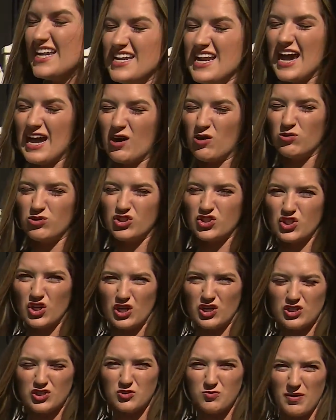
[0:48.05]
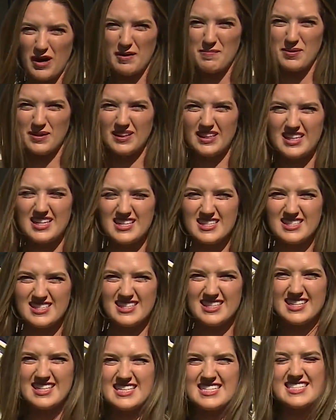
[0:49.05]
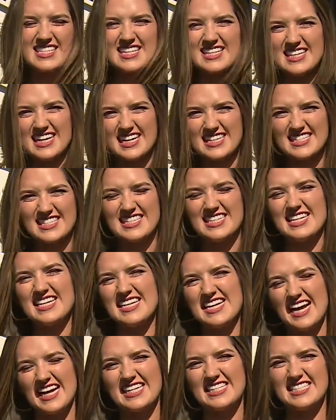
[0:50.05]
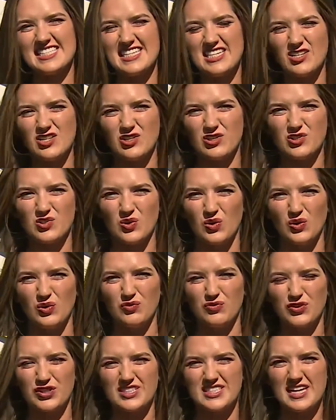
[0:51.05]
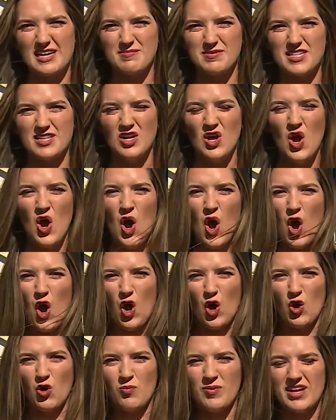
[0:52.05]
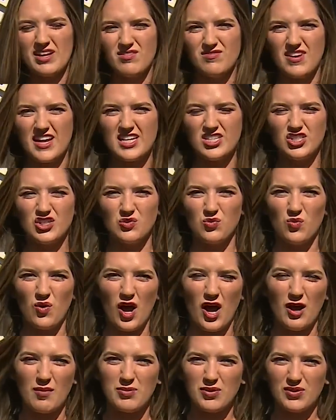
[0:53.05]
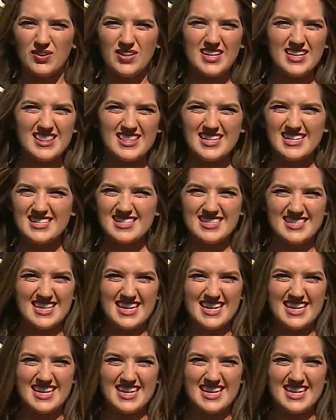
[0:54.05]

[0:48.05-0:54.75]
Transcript: now charged by police. He's in custody, 19 years old, for attempted home invasion robbery. This